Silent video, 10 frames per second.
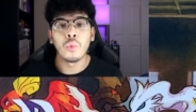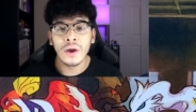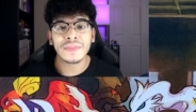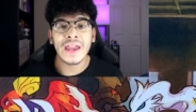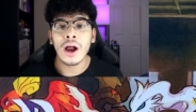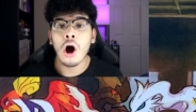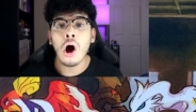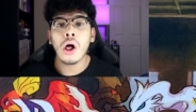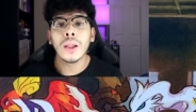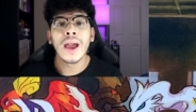what they
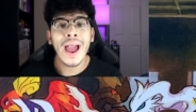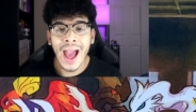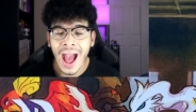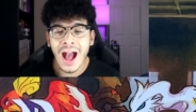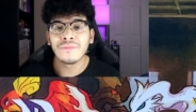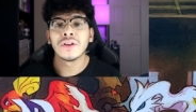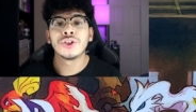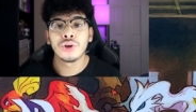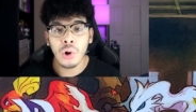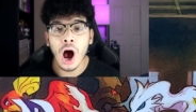all have
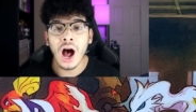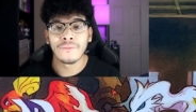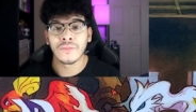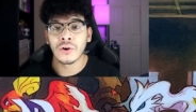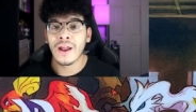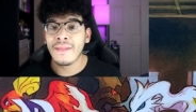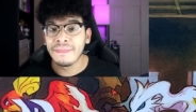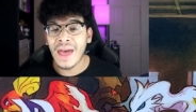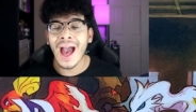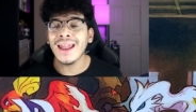to offer.
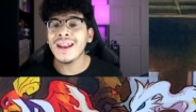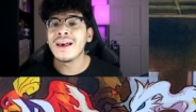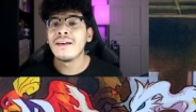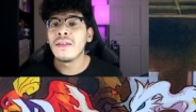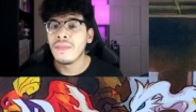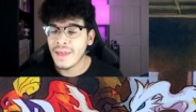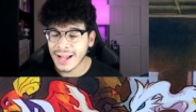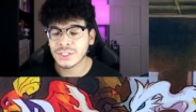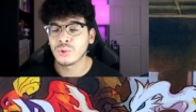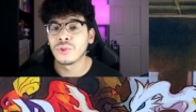And then,
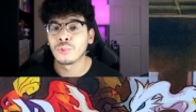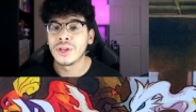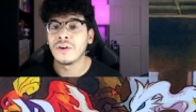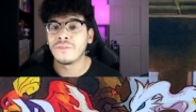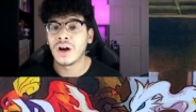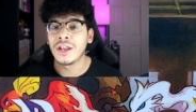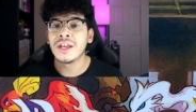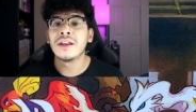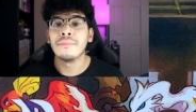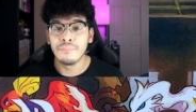that's when the real
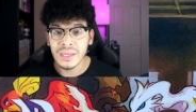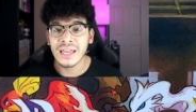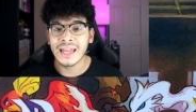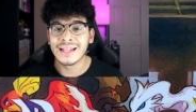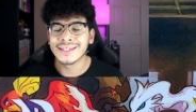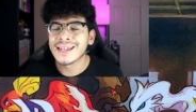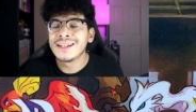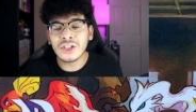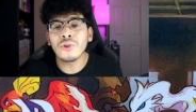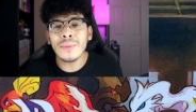fun begins.
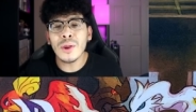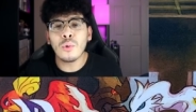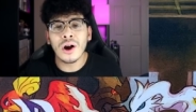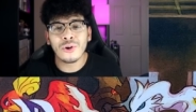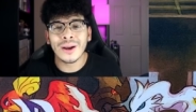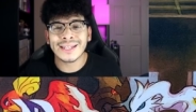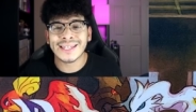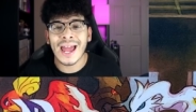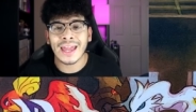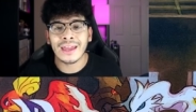So give me one quick
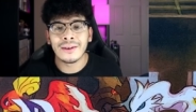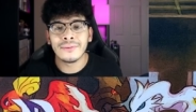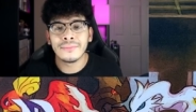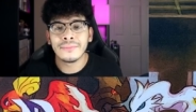second.